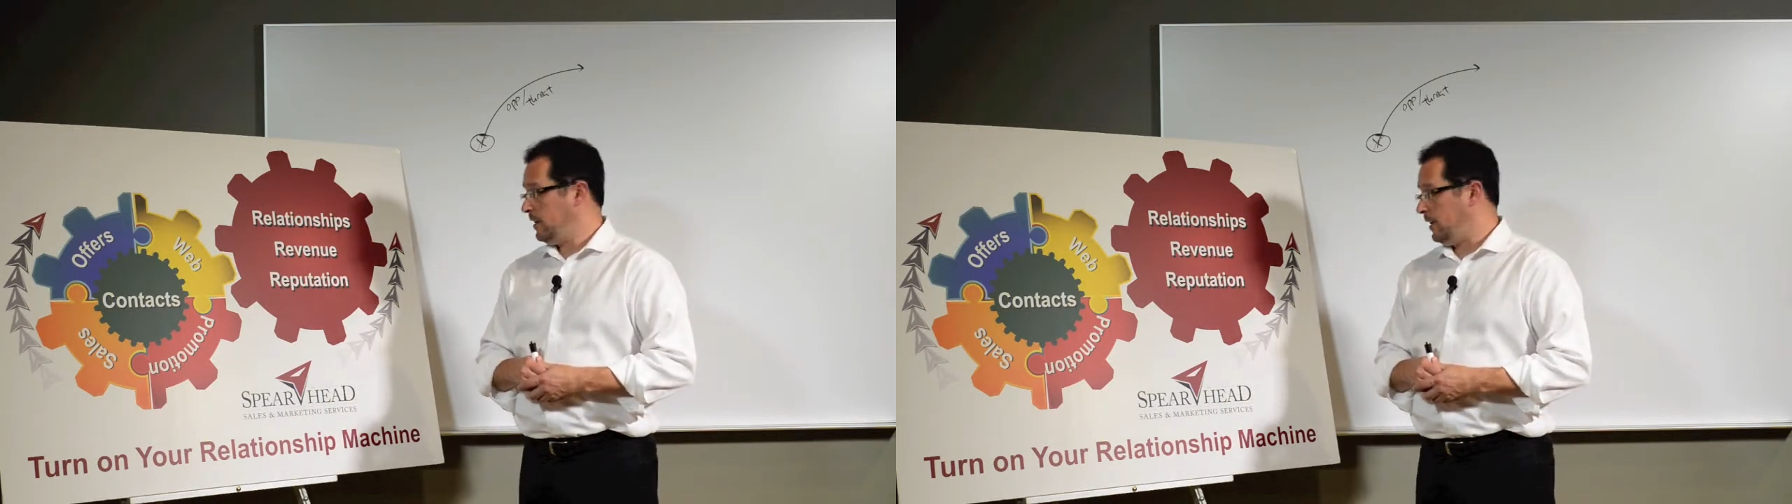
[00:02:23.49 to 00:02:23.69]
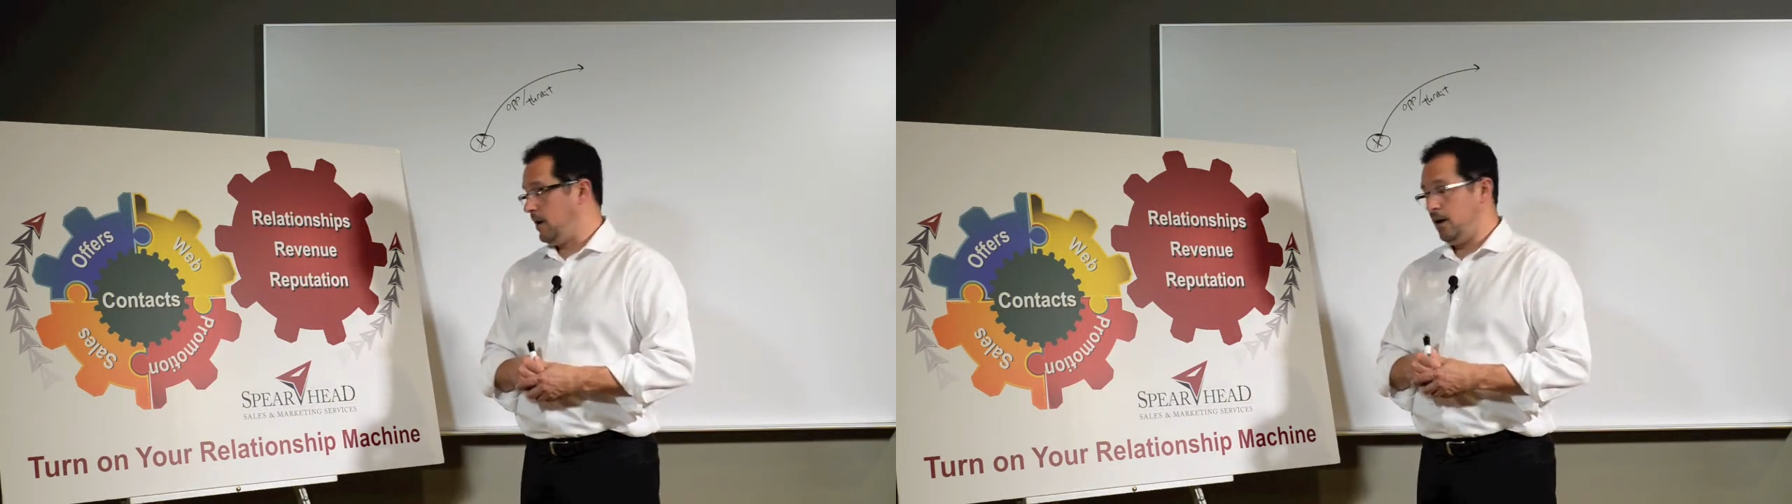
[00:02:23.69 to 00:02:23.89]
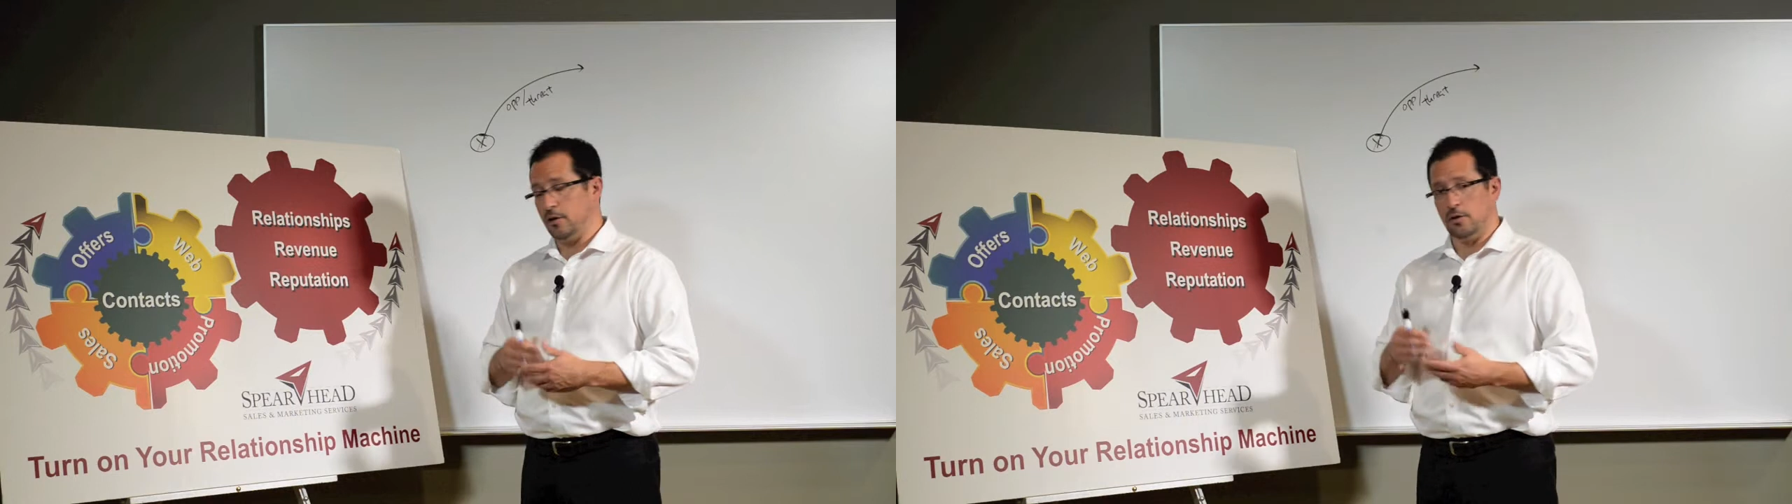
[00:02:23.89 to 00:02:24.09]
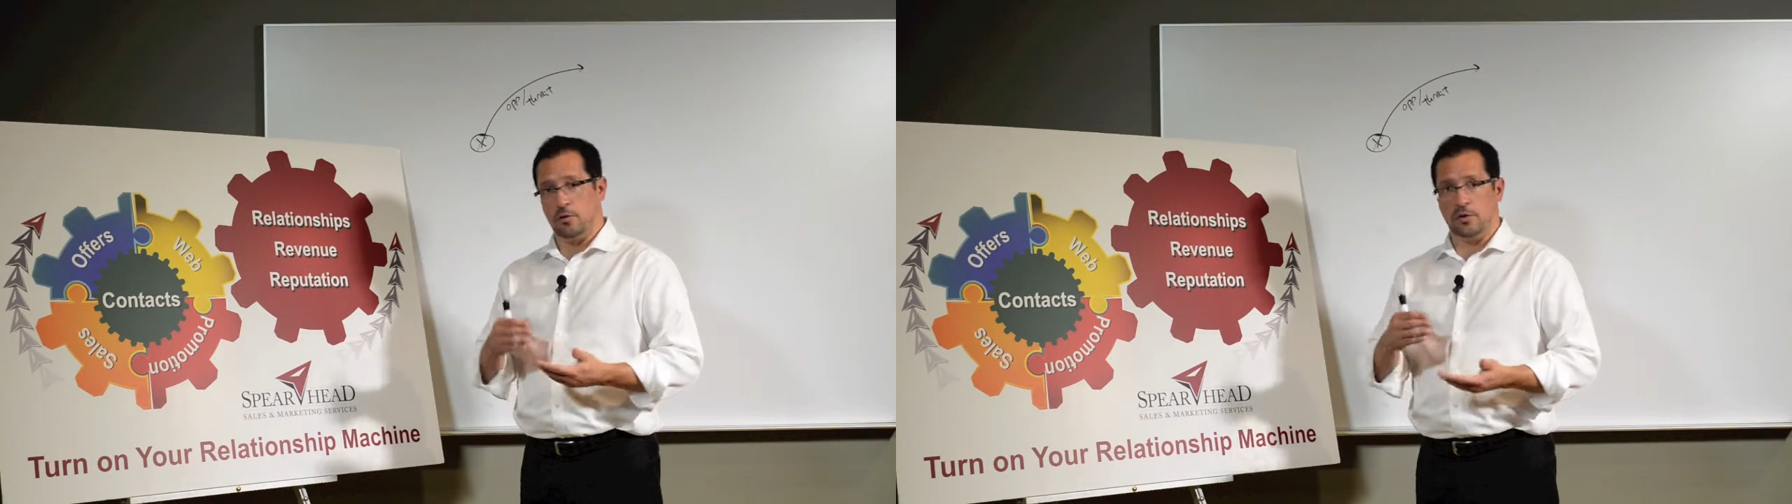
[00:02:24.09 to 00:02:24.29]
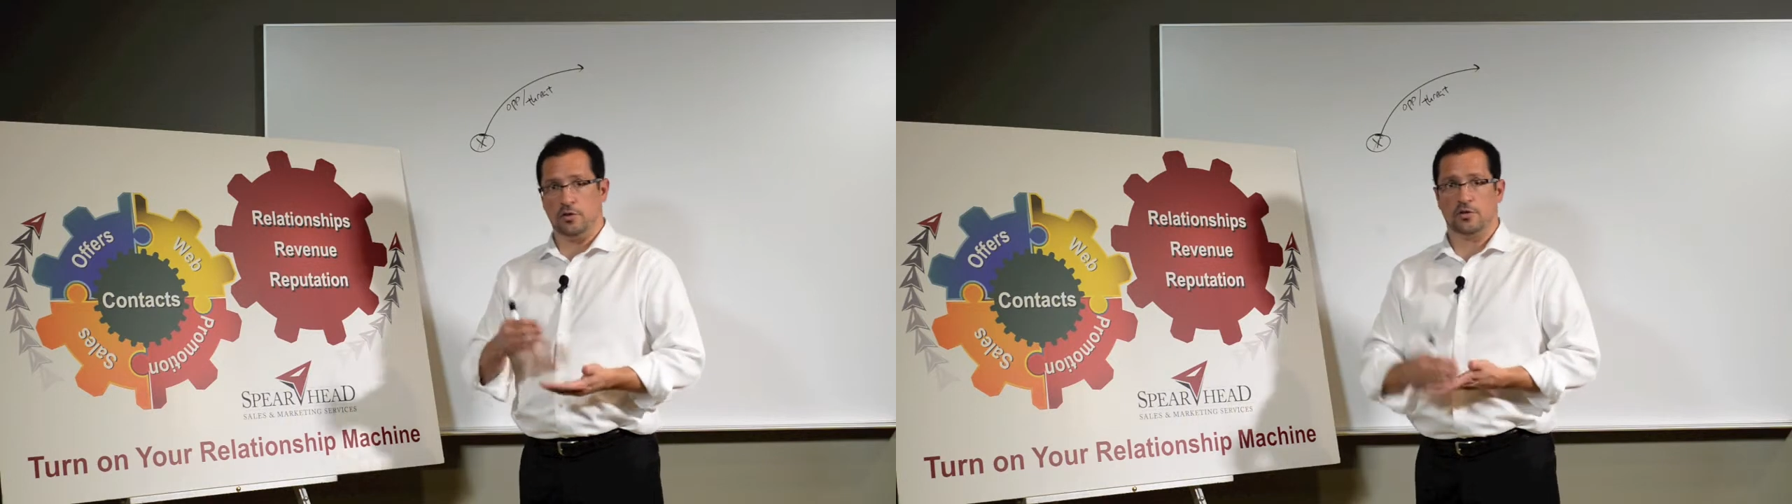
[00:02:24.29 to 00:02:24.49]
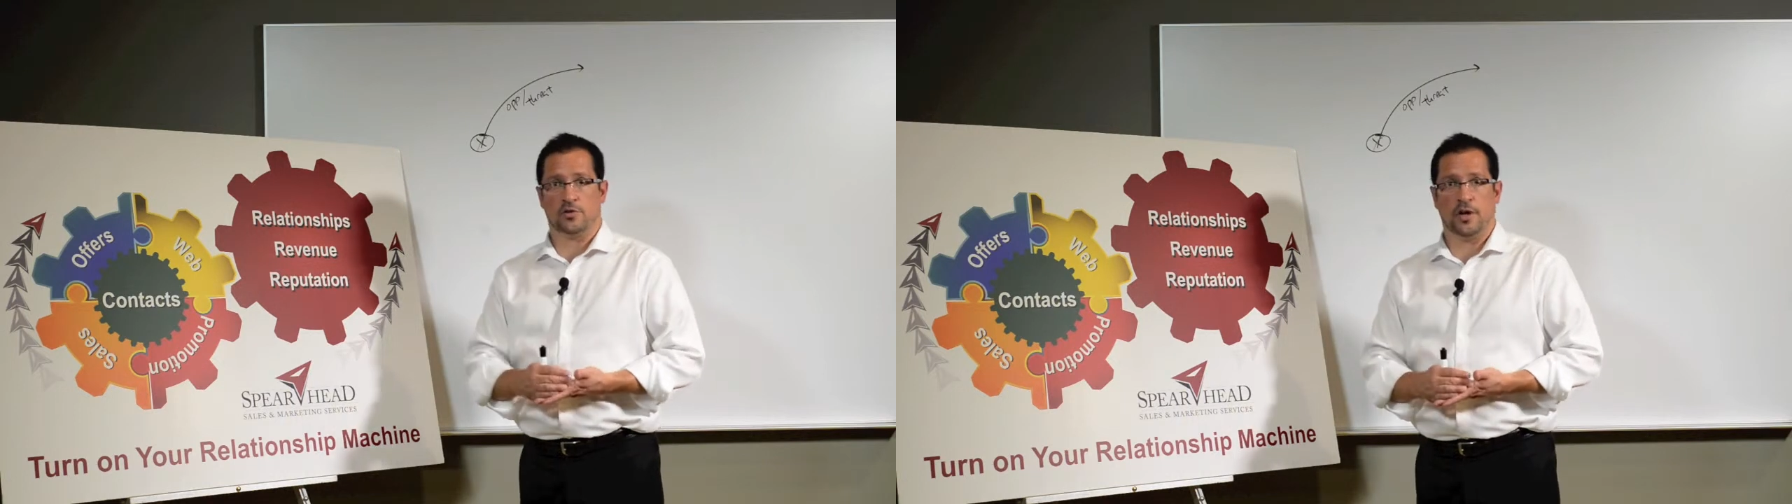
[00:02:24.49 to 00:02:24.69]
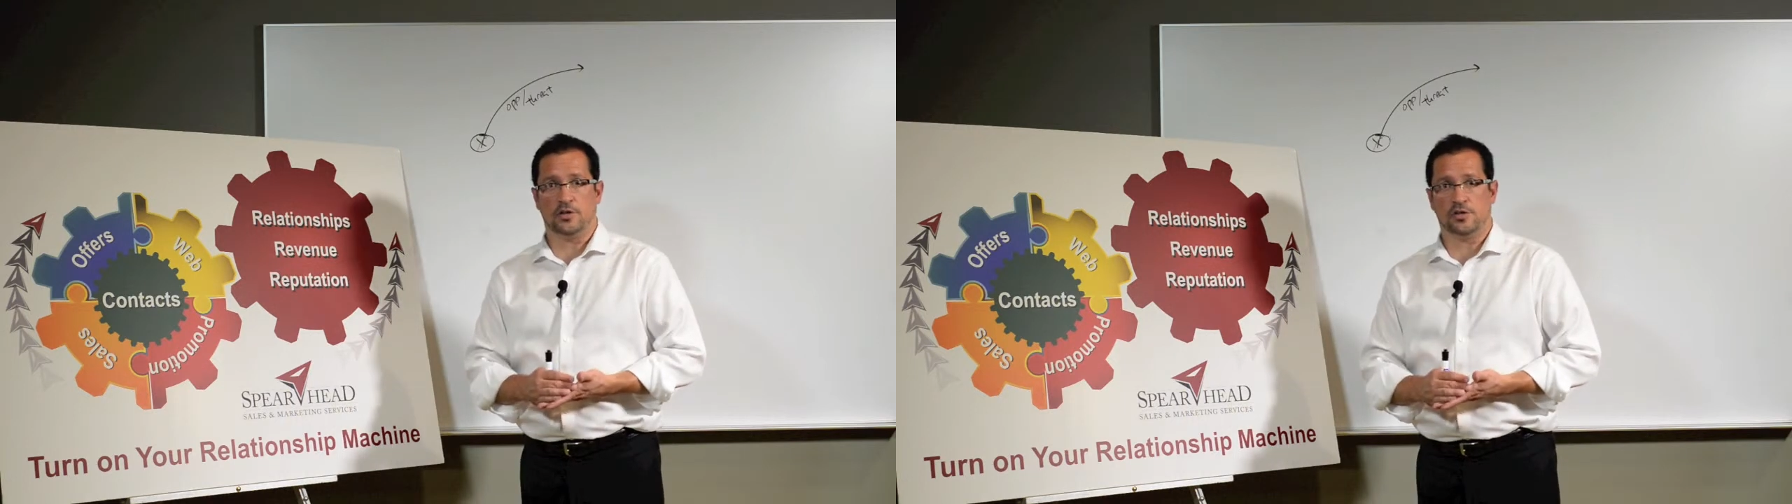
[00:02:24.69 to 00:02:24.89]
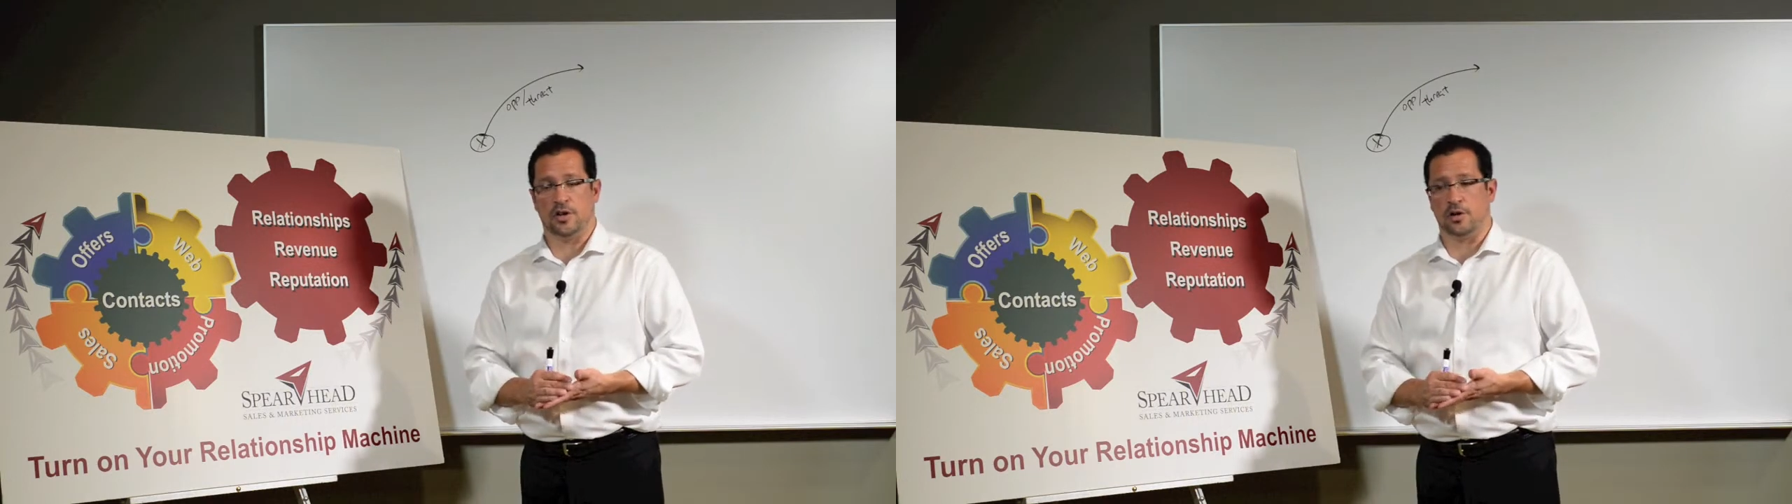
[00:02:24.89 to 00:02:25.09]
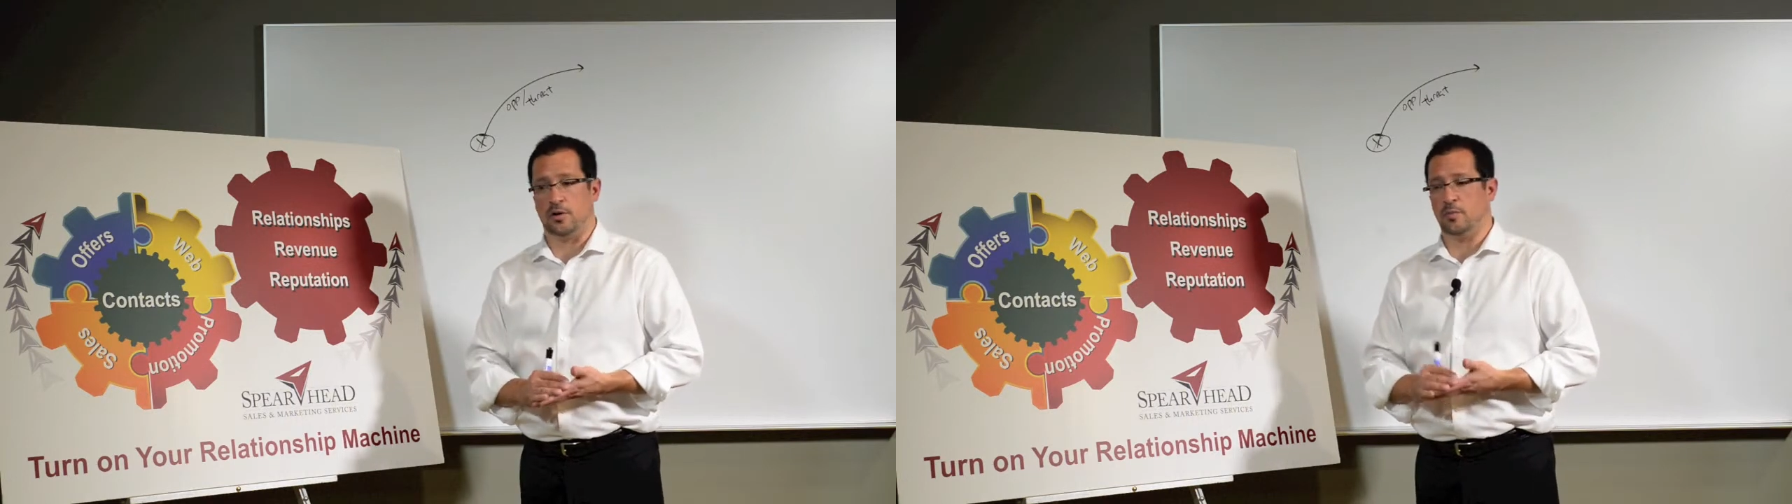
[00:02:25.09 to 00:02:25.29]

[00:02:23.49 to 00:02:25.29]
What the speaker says: going to a trade show,